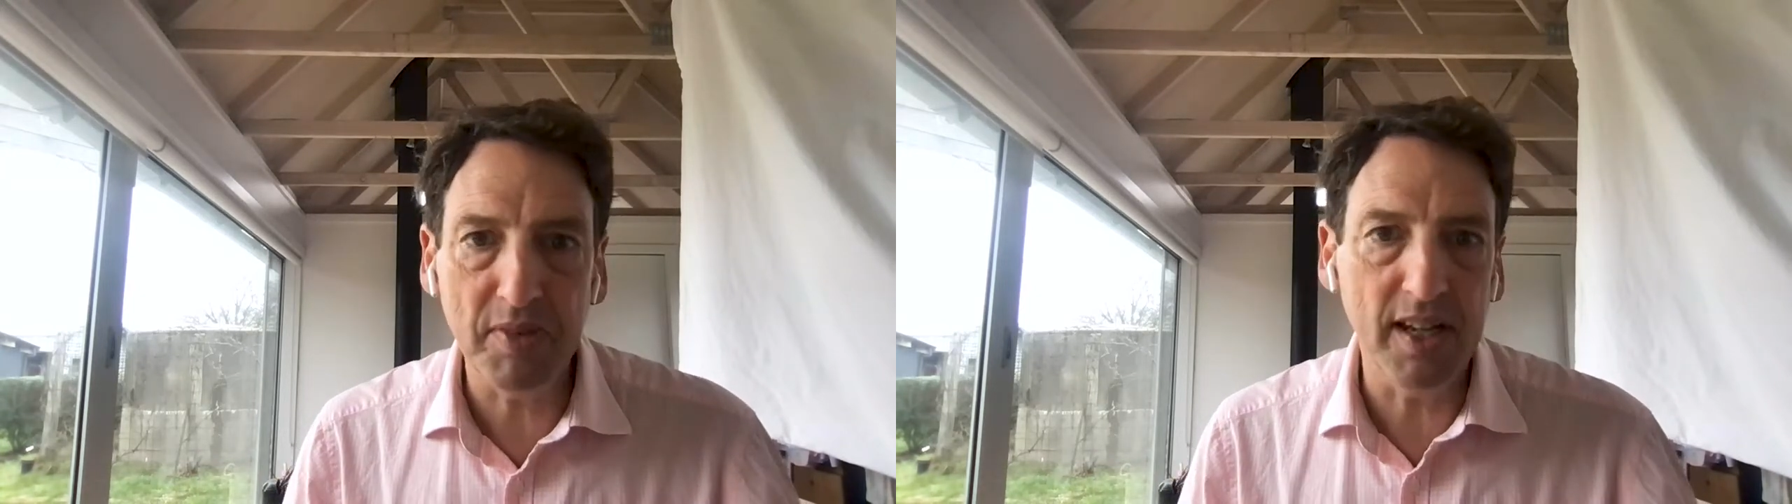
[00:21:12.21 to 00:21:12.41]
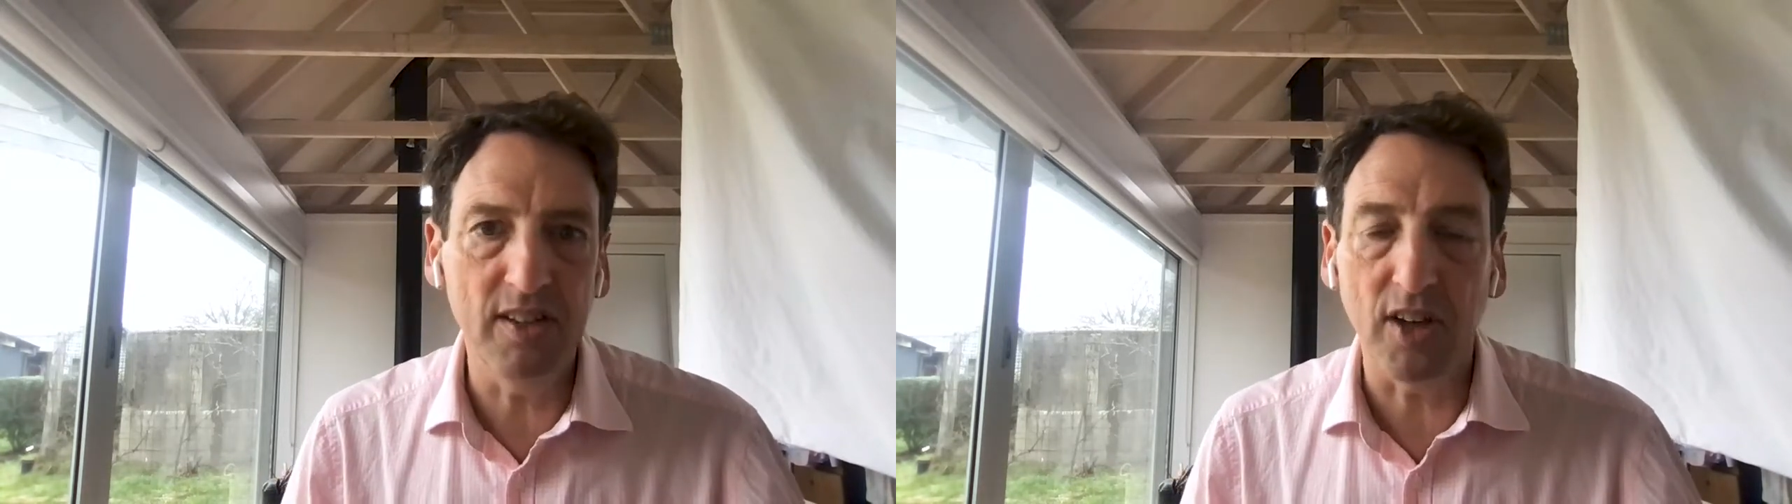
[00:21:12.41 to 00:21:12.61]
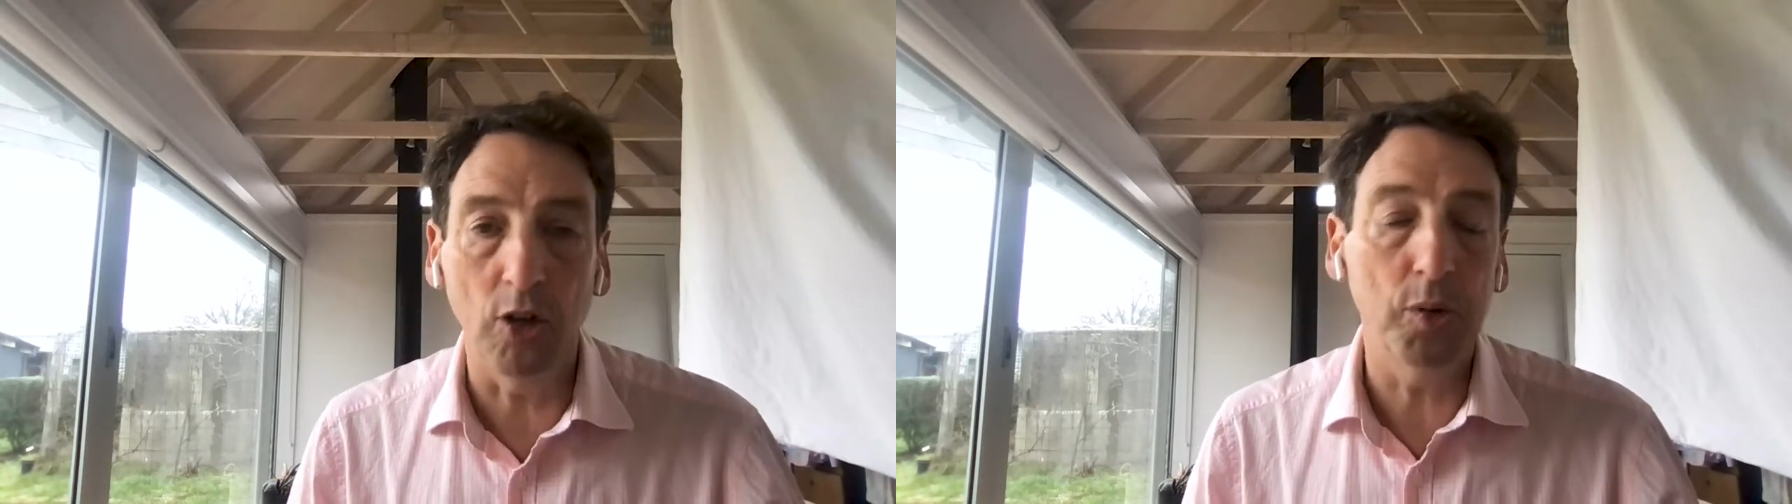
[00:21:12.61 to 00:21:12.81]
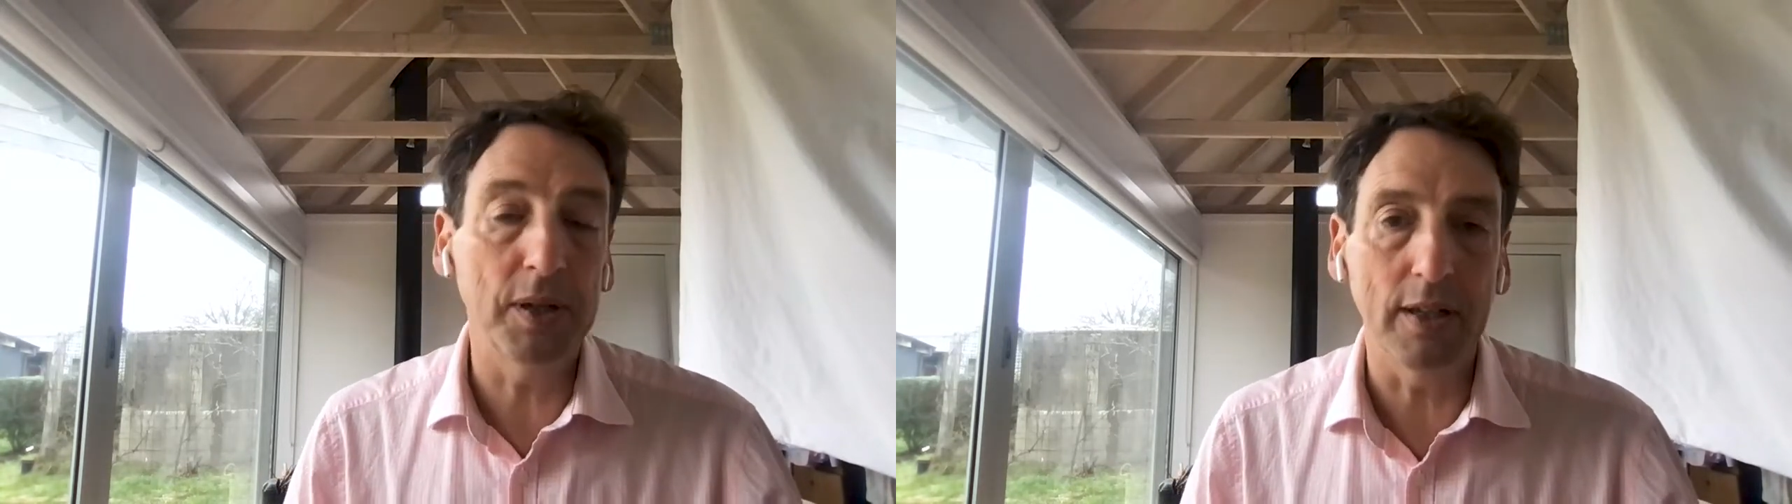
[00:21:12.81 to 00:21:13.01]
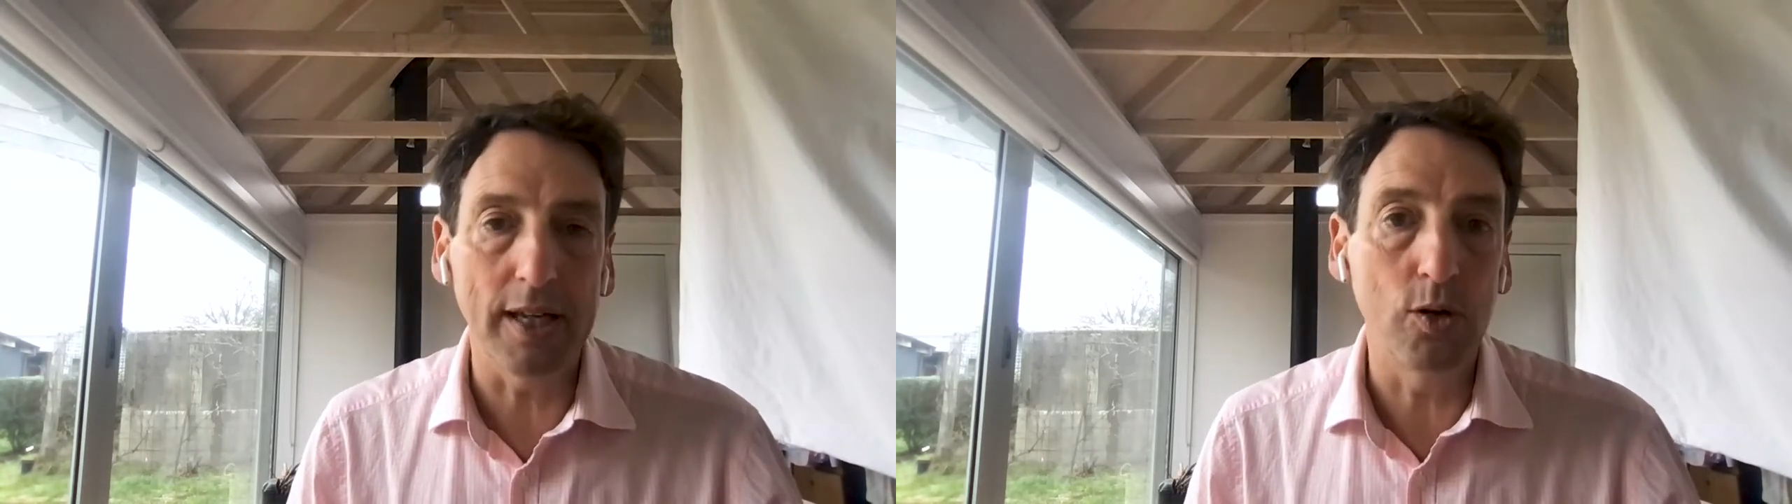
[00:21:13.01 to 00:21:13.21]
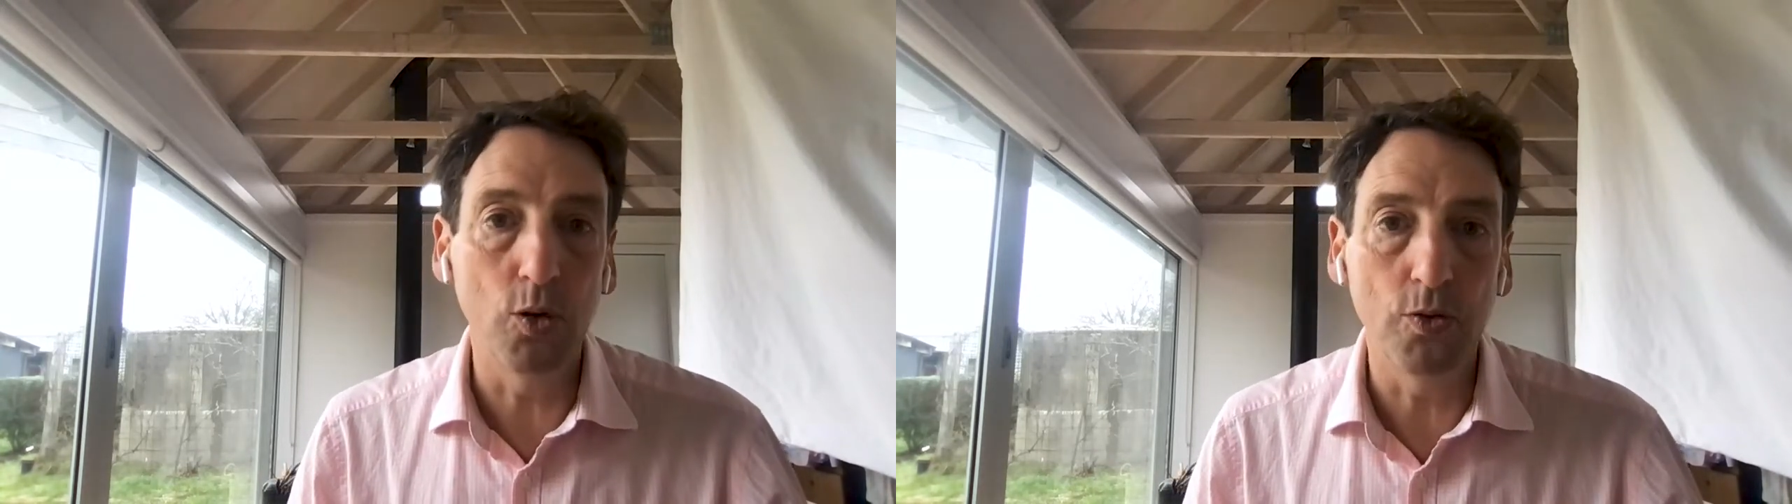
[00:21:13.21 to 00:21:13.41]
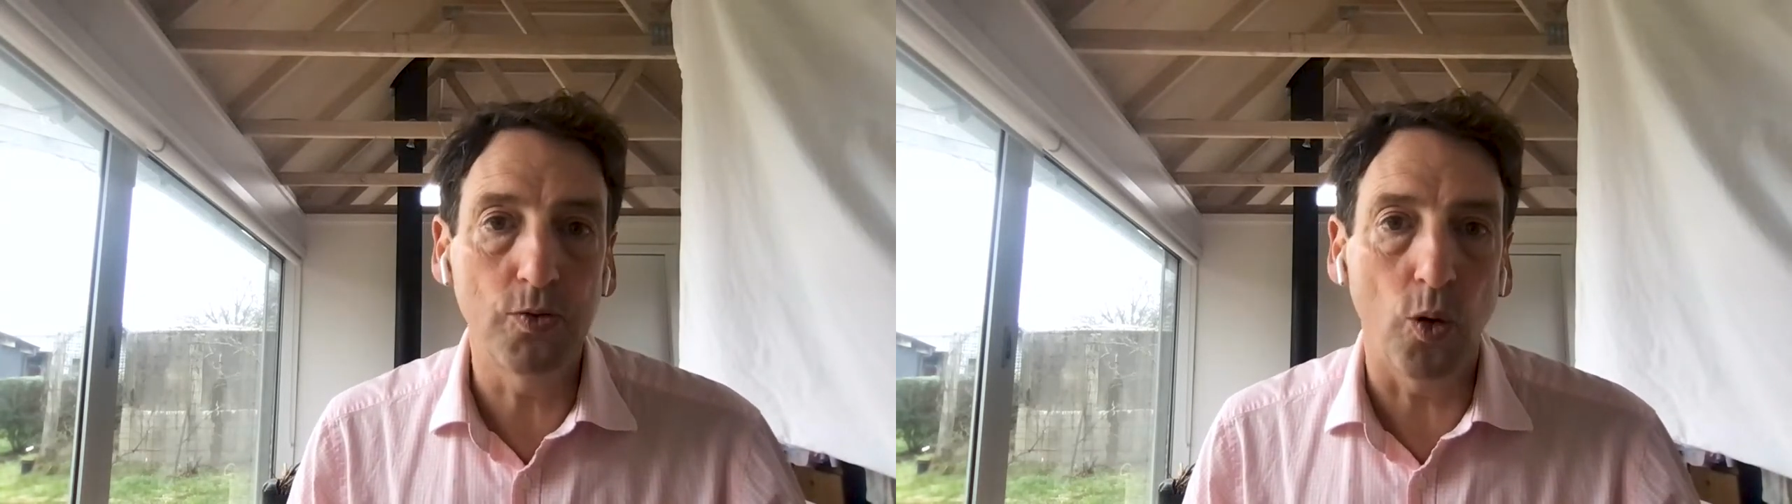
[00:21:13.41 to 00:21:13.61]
is ultimately good